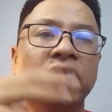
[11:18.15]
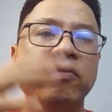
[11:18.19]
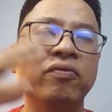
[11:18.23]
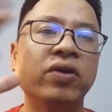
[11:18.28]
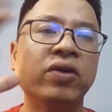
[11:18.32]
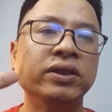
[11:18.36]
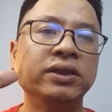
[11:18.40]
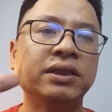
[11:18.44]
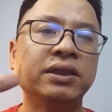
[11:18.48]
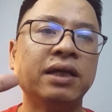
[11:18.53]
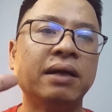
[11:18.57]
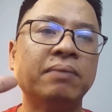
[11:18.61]

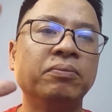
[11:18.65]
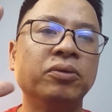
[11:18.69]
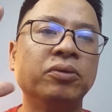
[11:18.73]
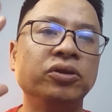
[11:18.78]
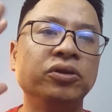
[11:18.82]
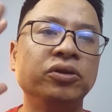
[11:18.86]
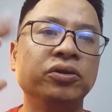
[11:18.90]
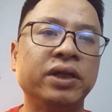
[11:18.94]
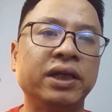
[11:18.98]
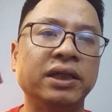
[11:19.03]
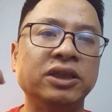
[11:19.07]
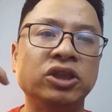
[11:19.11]
For example,
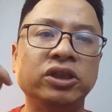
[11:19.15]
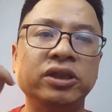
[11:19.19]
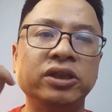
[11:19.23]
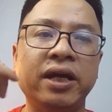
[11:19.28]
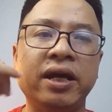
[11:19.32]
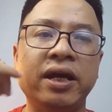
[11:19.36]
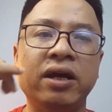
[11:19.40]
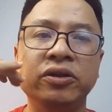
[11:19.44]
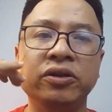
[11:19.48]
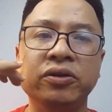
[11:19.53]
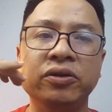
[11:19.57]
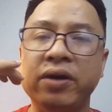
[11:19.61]
you can
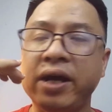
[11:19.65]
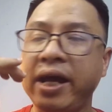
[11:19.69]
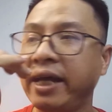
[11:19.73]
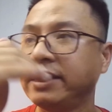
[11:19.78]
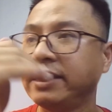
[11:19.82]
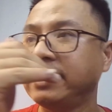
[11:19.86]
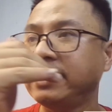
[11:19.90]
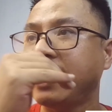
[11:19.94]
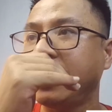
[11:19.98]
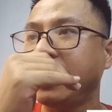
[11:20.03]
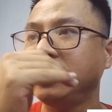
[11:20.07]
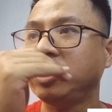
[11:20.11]
share your
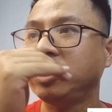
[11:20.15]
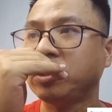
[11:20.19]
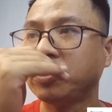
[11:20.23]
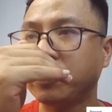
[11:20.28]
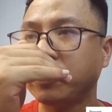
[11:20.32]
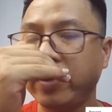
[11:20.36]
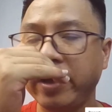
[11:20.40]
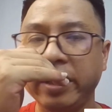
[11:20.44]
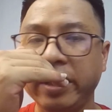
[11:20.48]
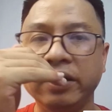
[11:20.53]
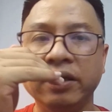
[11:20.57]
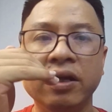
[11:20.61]
entire
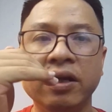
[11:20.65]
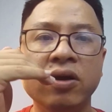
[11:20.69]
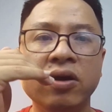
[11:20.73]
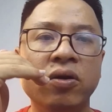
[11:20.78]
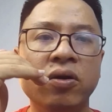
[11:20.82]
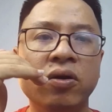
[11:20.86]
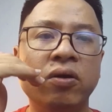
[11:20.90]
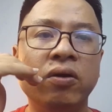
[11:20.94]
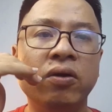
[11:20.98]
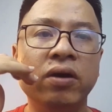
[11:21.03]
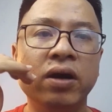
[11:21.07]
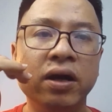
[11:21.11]
screen
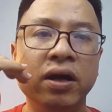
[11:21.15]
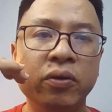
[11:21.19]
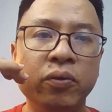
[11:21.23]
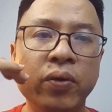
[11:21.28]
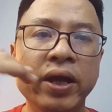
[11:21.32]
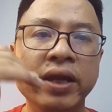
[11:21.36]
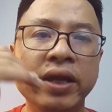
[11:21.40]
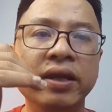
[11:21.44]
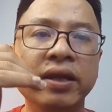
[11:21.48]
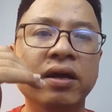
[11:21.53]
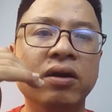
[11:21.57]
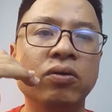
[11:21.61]
or a
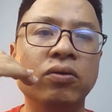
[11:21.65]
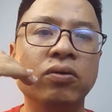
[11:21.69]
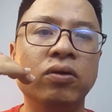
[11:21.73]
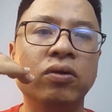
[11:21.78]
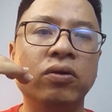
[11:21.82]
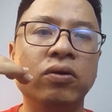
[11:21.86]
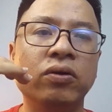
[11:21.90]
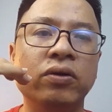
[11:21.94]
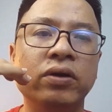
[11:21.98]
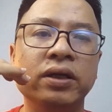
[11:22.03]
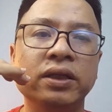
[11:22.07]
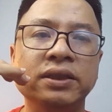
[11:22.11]
window
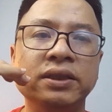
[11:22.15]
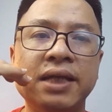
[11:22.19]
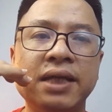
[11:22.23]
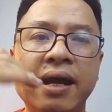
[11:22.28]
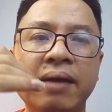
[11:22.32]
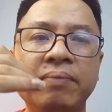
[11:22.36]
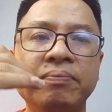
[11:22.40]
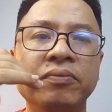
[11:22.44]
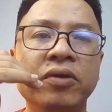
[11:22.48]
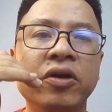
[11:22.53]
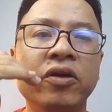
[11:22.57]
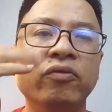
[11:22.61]
or a
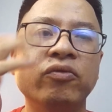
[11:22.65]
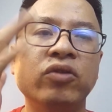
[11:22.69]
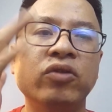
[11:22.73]
tab.